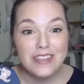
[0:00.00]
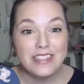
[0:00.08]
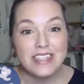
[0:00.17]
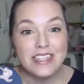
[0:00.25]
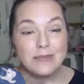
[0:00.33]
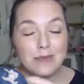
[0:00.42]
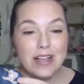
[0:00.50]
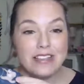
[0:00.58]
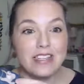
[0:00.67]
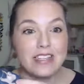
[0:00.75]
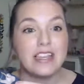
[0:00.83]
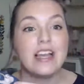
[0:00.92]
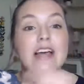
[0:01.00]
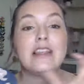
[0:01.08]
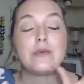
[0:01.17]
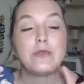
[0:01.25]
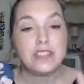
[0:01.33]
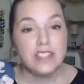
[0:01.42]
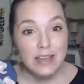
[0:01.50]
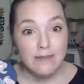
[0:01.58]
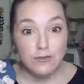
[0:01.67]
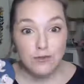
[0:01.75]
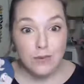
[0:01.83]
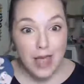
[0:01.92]
This is plastic that was
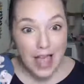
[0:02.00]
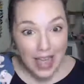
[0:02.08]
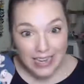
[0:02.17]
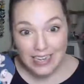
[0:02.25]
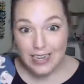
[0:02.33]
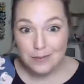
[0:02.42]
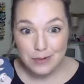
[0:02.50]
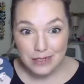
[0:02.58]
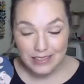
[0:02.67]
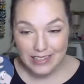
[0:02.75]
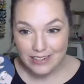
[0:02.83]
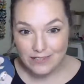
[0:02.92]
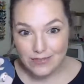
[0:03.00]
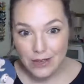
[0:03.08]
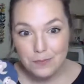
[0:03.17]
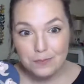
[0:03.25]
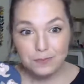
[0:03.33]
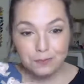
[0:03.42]
saved from ending up in a landfill.